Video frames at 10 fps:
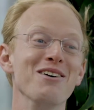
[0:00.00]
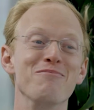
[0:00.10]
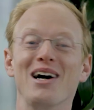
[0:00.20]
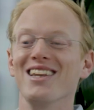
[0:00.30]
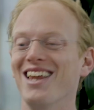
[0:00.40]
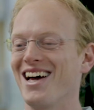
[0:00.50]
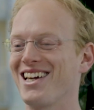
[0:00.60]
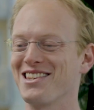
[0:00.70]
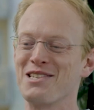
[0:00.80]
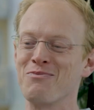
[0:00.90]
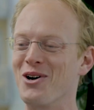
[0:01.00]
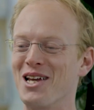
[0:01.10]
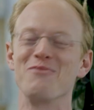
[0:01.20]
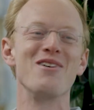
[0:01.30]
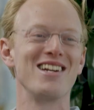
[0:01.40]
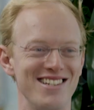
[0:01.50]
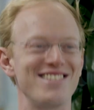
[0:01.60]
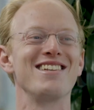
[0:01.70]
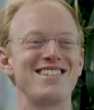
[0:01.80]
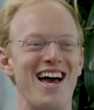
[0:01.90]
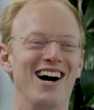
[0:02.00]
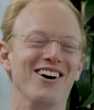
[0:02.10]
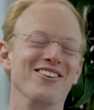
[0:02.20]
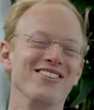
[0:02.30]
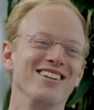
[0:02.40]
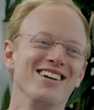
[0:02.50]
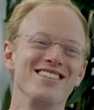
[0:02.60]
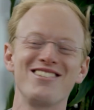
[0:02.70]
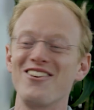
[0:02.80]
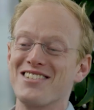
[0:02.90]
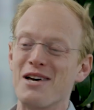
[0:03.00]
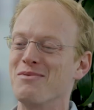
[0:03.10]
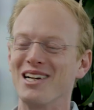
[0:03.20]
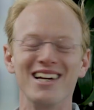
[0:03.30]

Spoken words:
but like at this point I'm ready to sit down and start typing.